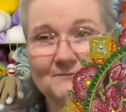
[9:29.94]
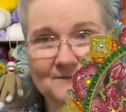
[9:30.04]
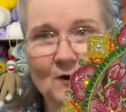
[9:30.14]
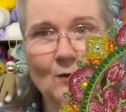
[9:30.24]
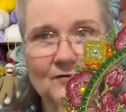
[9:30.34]

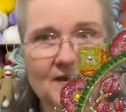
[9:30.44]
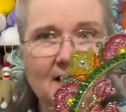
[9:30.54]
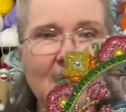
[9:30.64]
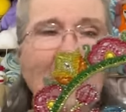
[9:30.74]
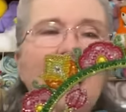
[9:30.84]
the whole
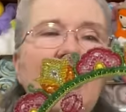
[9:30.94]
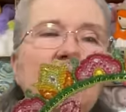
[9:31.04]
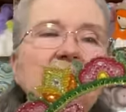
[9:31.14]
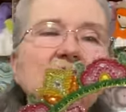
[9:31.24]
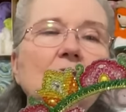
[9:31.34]
thing.
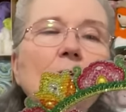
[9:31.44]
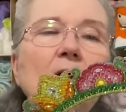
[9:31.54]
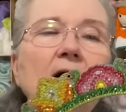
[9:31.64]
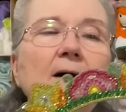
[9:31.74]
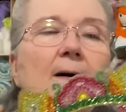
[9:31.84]
And so
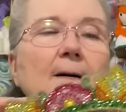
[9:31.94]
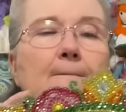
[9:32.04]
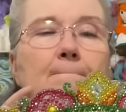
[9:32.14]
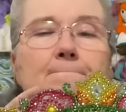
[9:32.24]
let